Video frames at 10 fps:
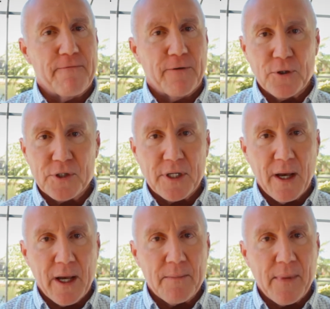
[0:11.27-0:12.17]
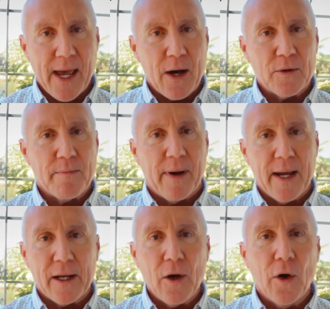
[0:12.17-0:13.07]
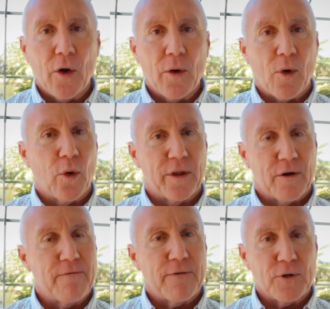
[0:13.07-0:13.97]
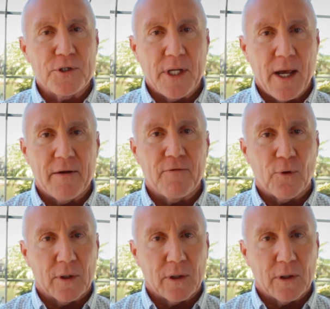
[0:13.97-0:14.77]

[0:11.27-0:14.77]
first time out buying a home or their first time for a